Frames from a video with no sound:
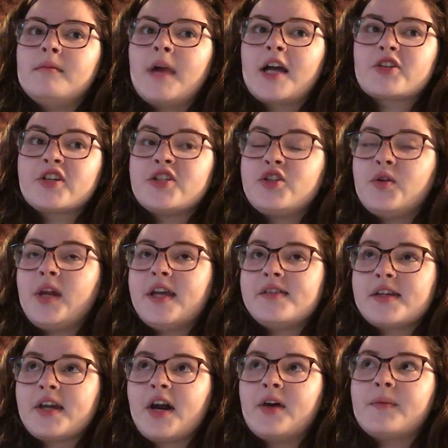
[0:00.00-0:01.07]
actually 2
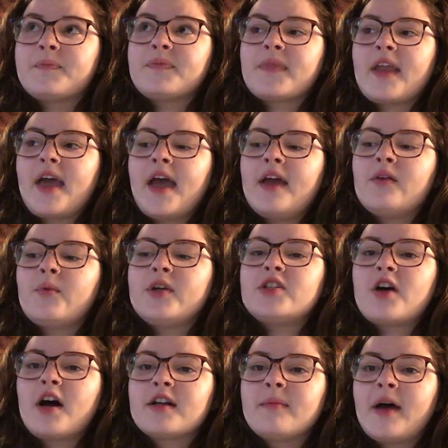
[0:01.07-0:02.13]
days ago, and we
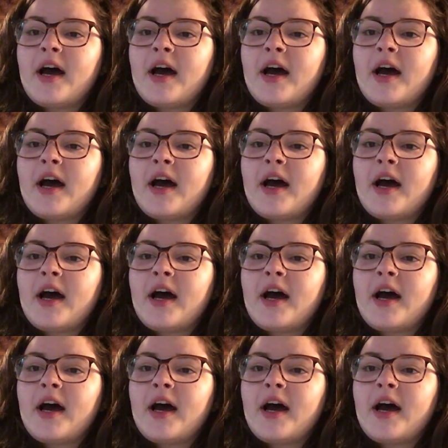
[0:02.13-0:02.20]
talked